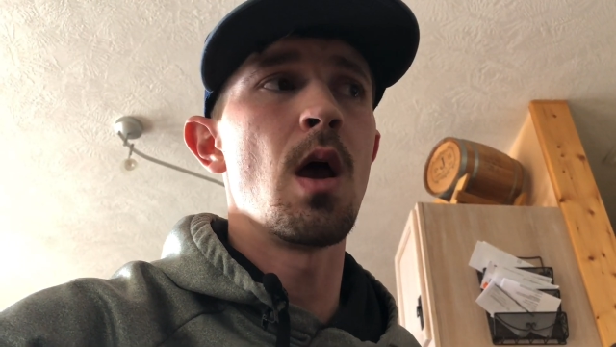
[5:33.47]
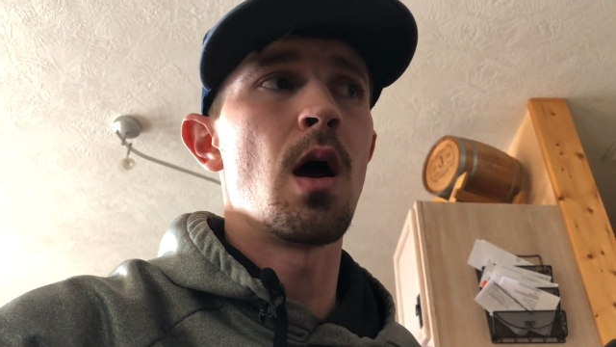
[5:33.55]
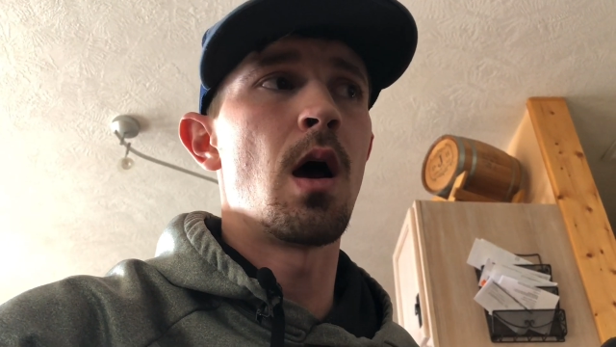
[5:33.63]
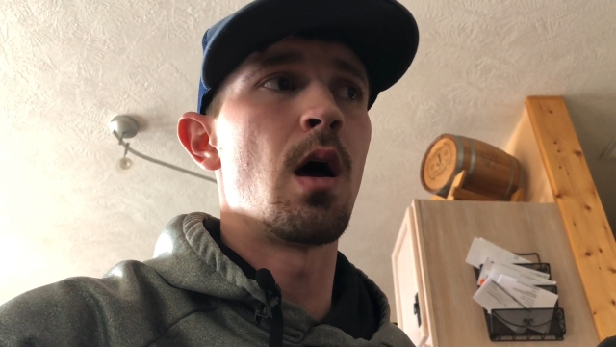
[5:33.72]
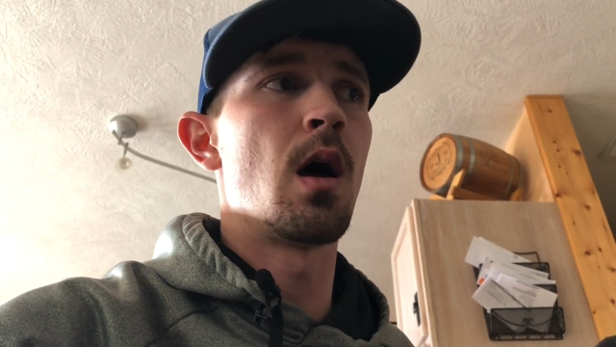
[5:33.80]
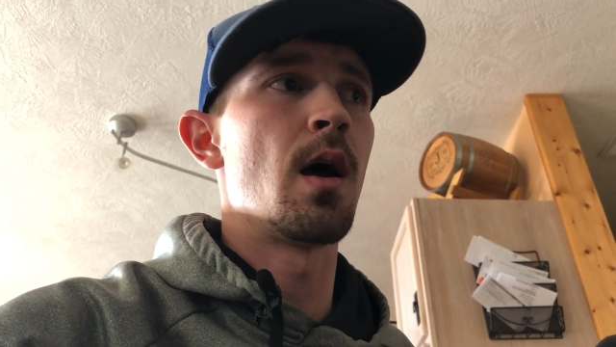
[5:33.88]

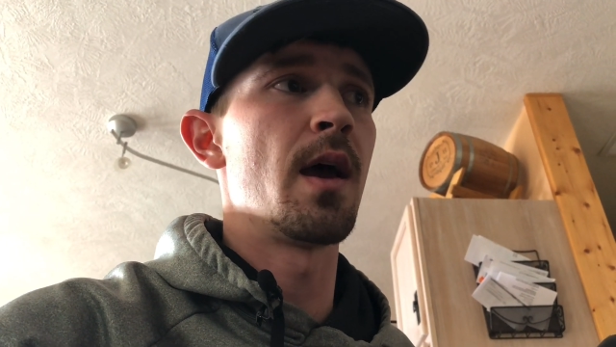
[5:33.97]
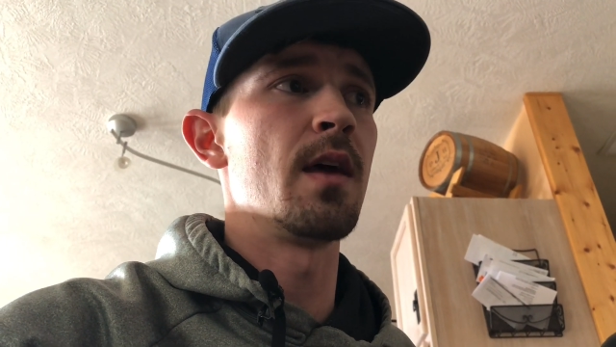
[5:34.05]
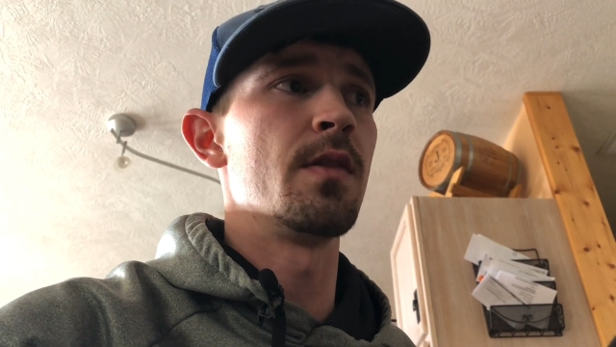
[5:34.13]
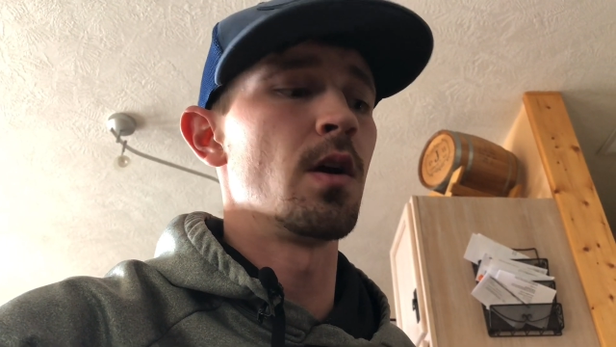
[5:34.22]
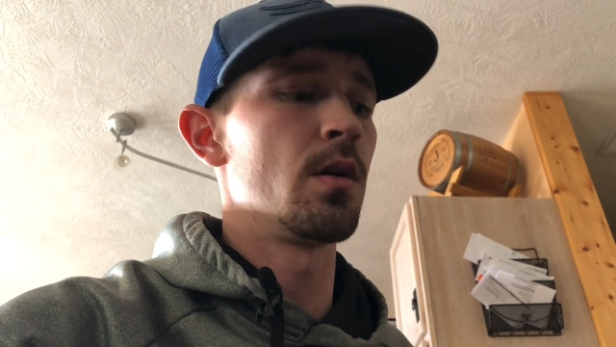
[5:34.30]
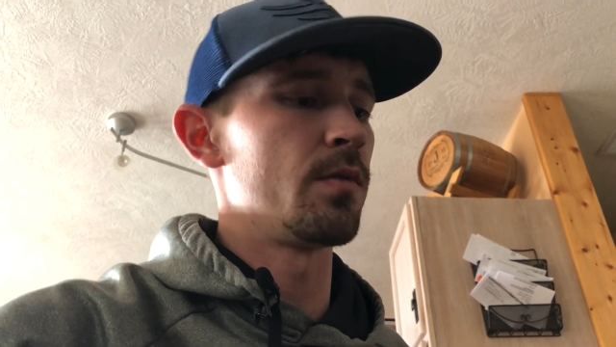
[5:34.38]

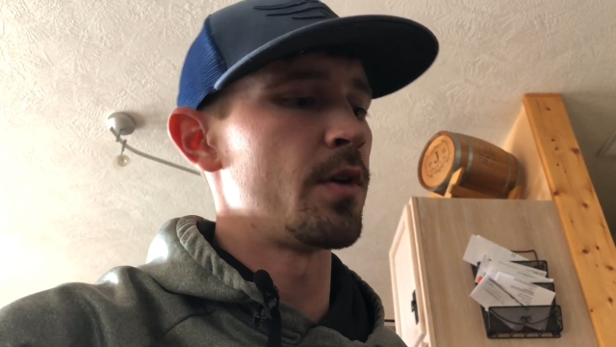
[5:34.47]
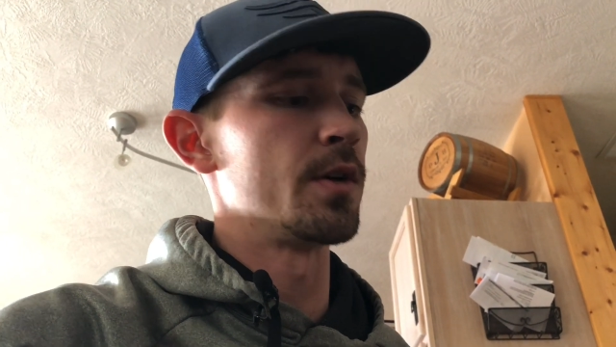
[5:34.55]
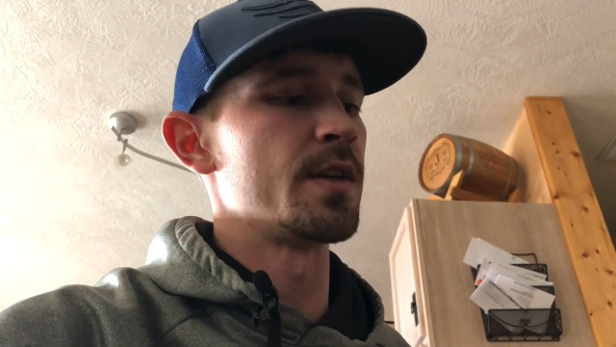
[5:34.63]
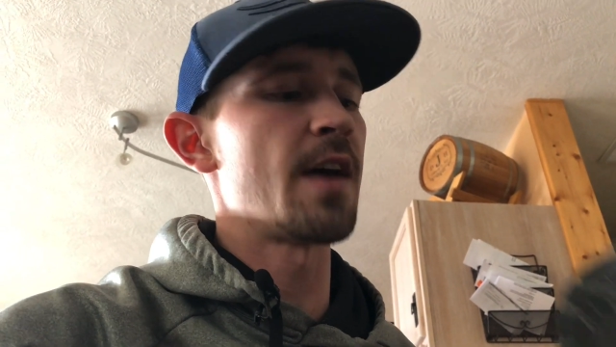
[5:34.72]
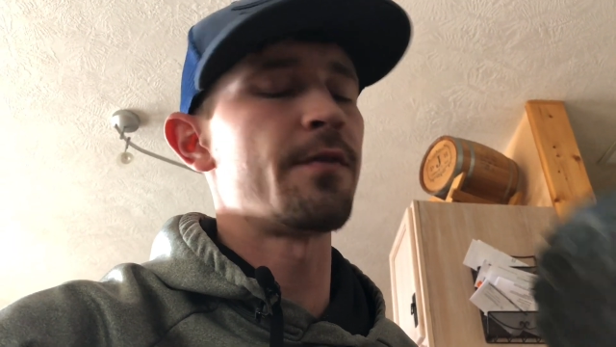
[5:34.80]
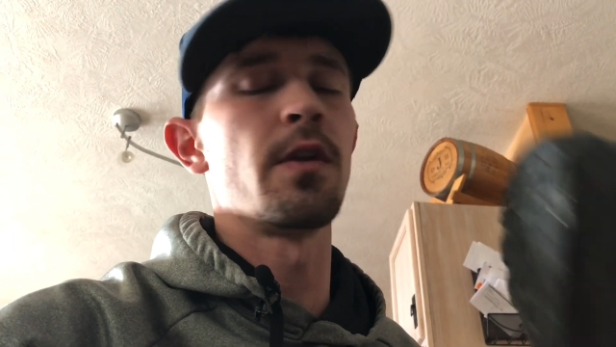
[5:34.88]
and they're
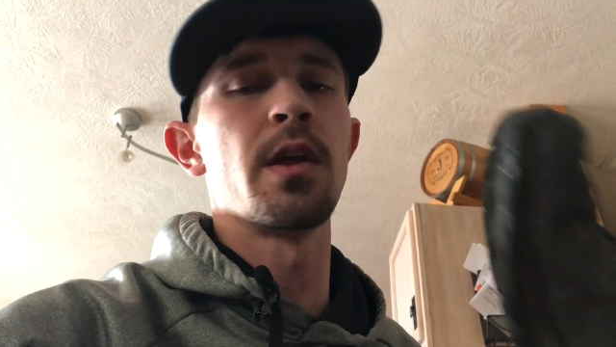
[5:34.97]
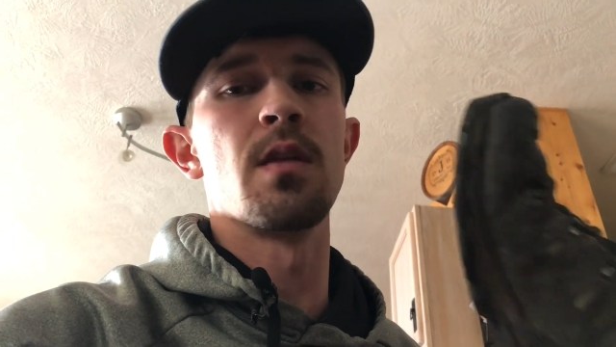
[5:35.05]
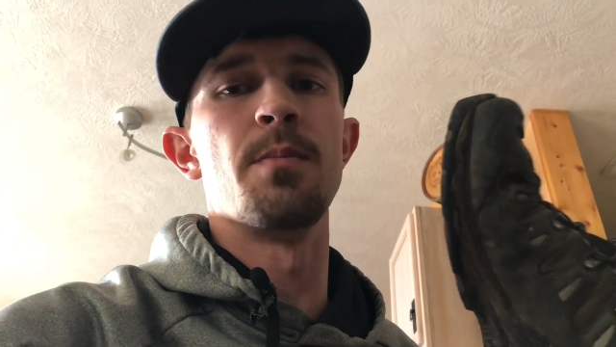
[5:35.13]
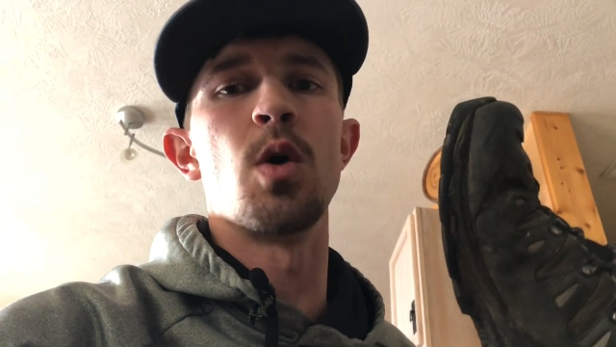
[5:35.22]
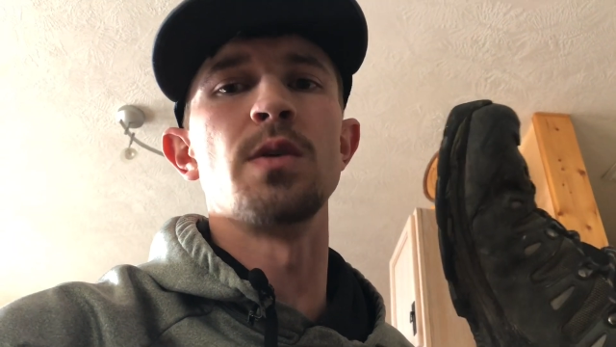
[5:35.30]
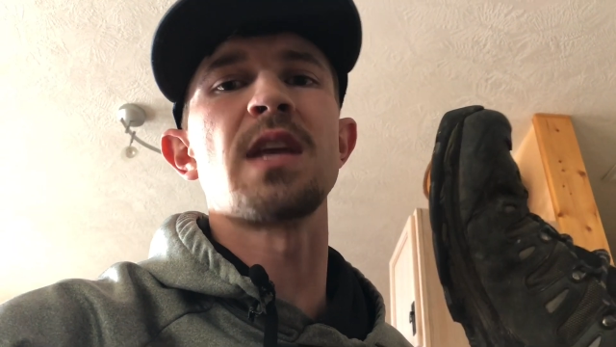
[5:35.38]
definitely the
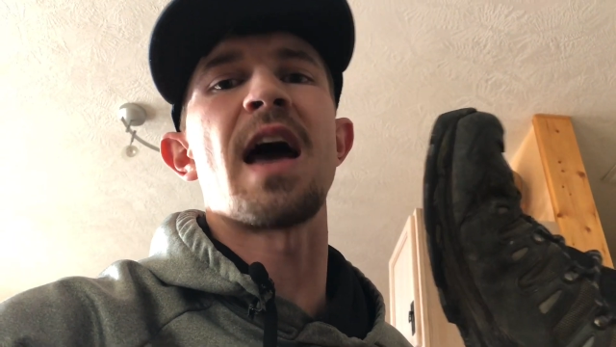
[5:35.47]
most